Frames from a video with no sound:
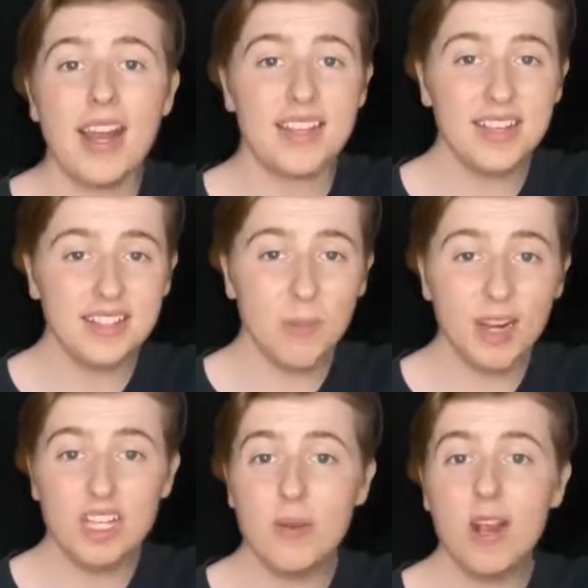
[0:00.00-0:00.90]
it's
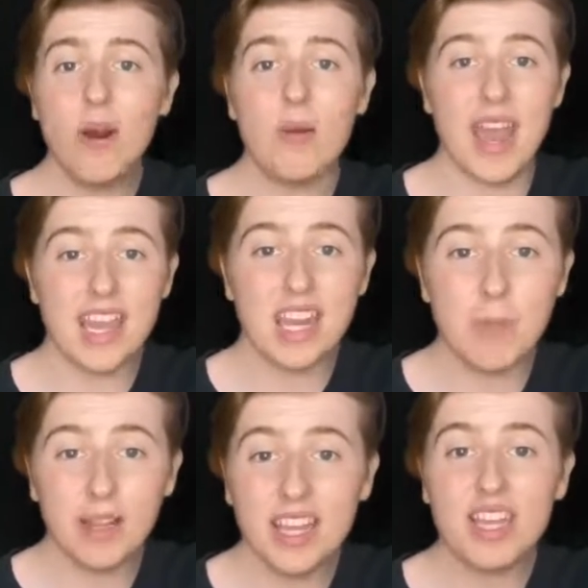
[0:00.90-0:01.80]
estimated to be around 80
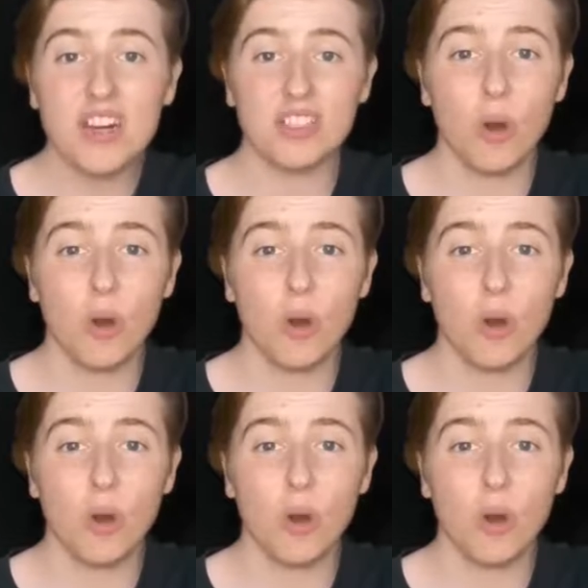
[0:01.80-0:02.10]
million years